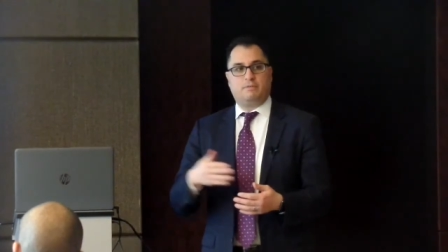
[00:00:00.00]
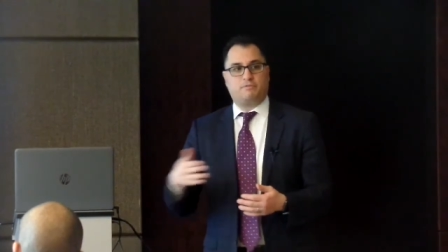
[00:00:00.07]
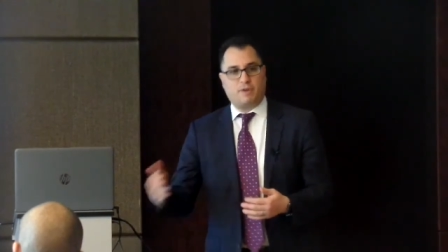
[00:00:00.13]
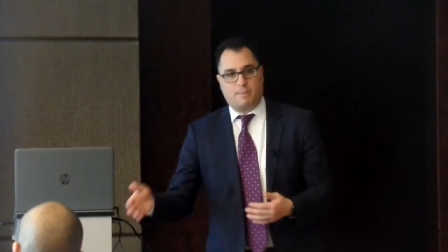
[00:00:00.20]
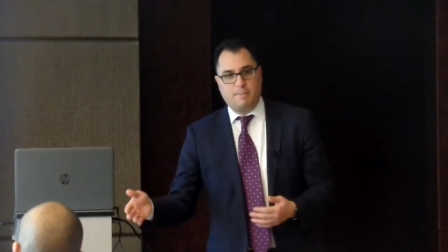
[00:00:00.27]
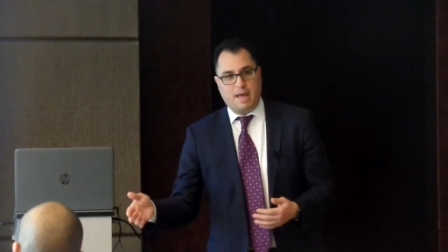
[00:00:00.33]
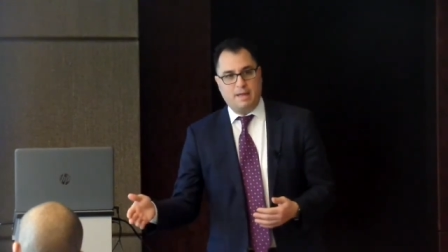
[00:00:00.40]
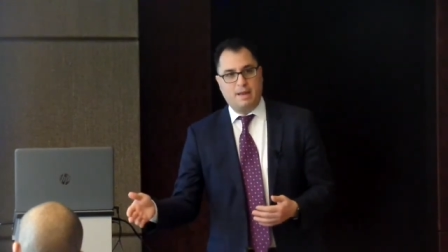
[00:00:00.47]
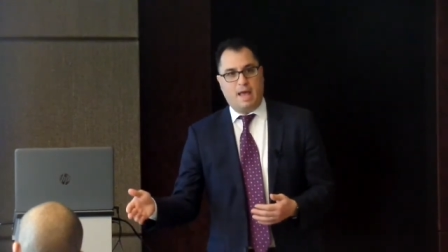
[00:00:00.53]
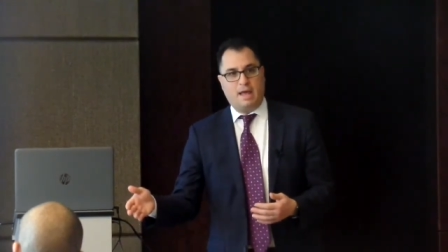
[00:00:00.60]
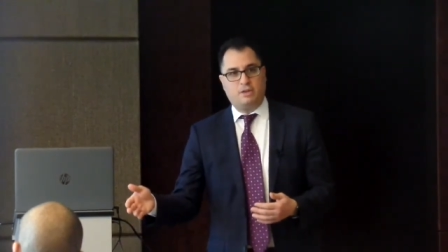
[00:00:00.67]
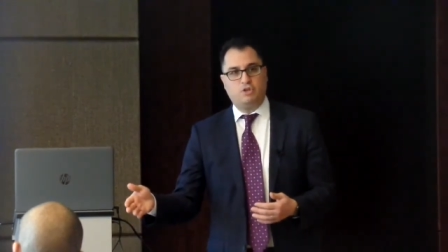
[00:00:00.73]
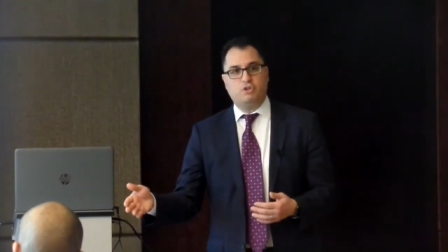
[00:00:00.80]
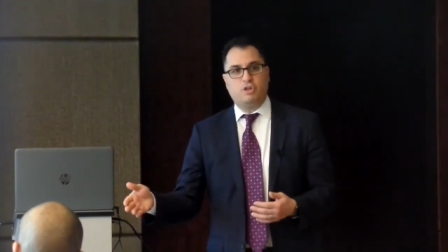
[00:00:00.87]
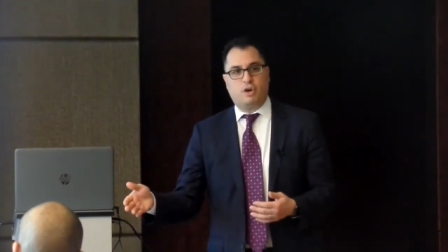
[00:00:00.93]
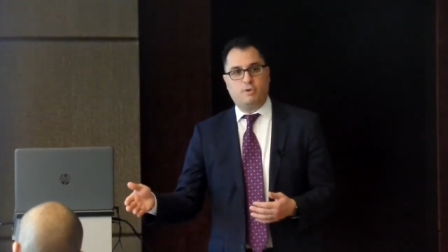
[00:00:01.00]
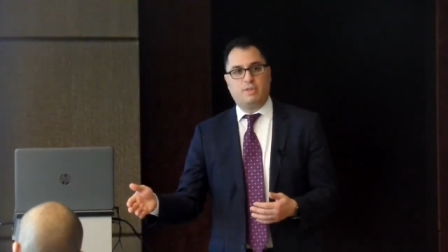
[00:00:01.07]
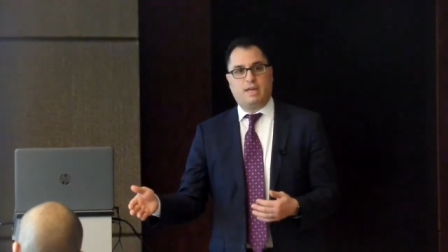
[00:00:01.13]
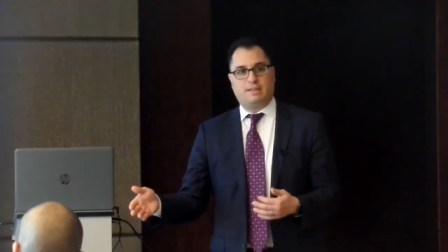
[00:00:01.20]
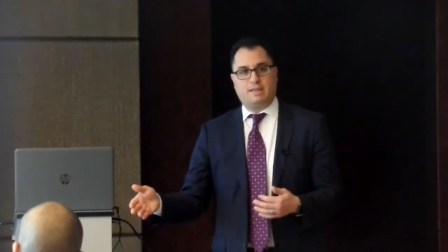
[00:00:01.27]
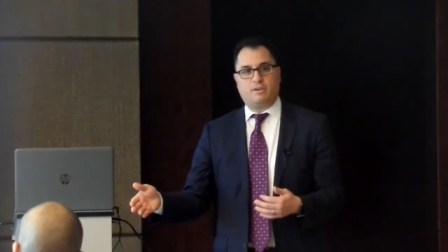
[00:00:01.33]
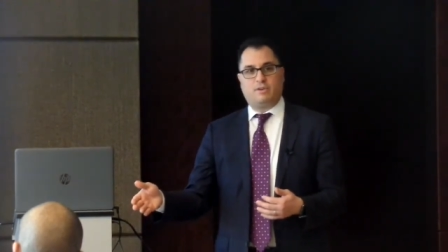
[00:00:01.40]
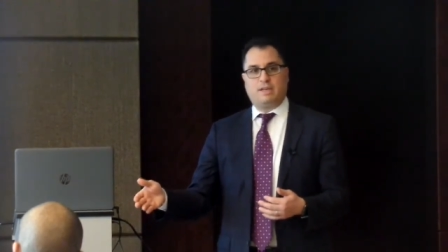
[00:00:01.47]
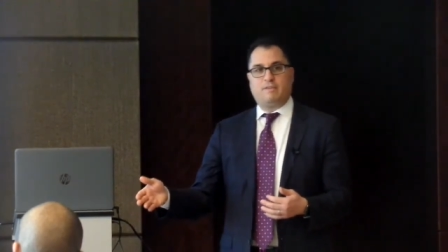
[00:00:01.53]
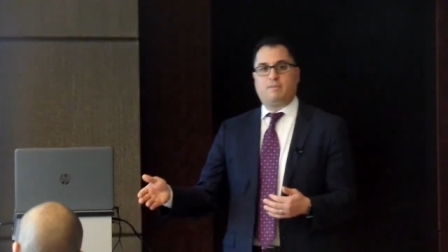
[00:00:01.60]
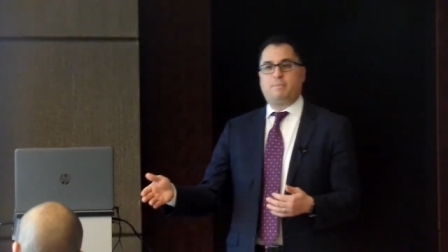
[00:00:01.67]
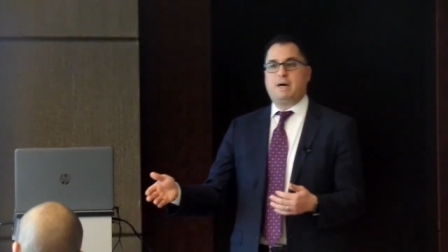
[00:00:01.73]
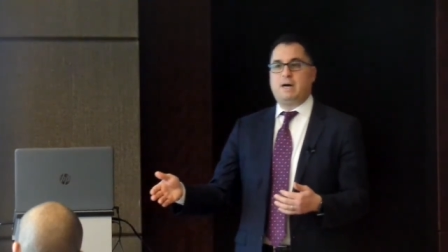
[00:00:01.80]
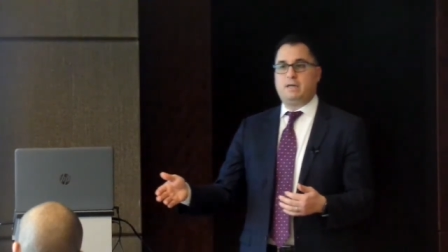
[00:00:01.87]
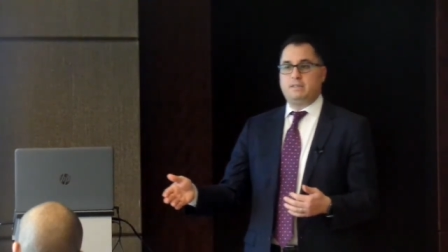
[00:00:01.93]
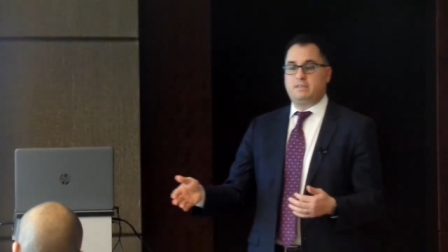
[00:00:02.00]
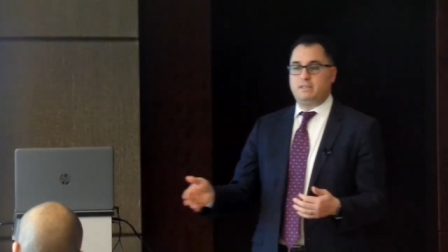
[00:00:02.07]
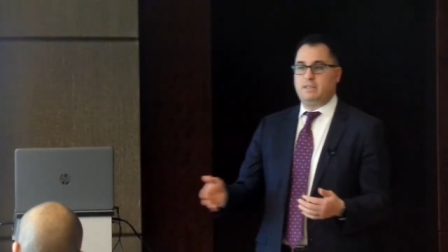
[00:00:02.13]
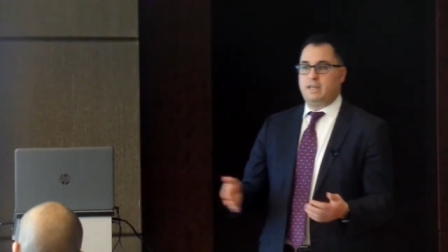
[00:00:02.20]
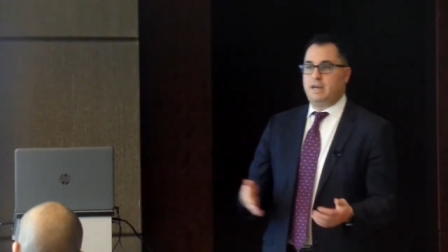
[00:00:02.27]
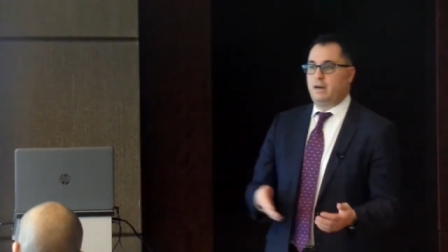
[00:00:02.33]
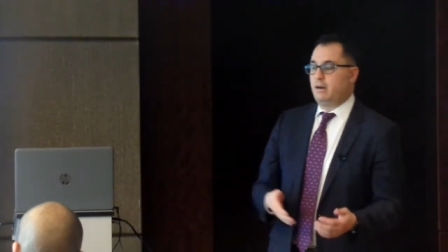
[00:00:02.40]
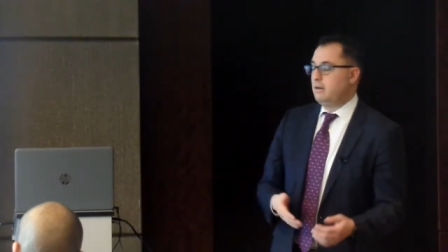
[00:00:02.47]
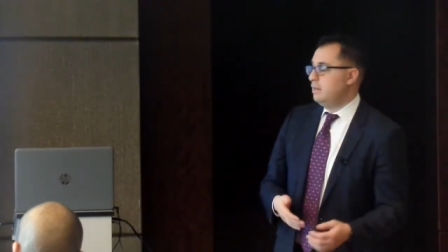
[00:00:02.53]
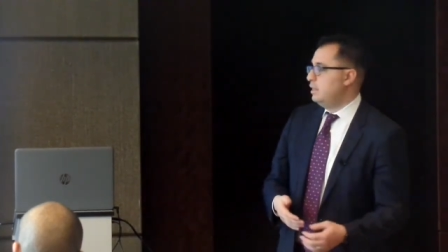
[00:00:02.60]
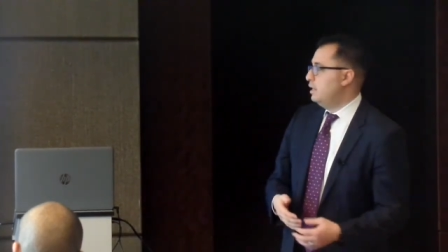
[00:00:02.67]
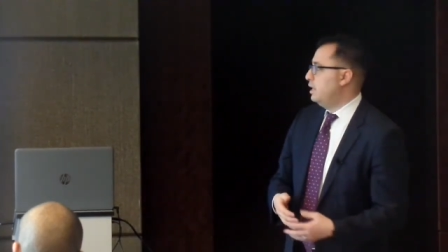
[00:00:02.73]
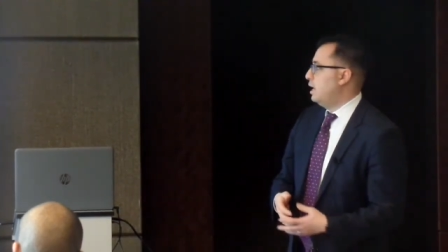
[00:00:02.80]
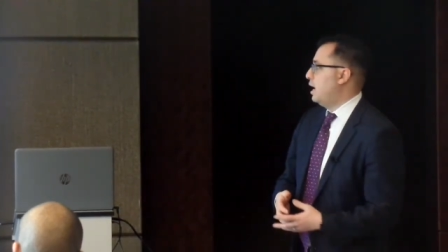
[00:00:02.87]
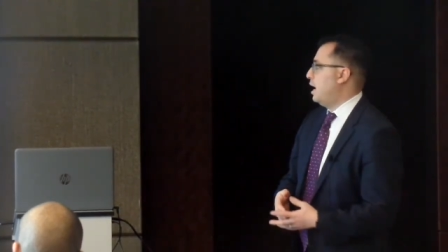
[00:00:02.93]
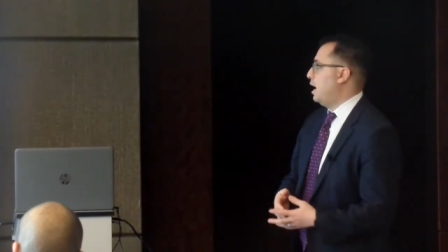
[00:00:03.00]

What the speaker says: from, and you know that they already have a policy there.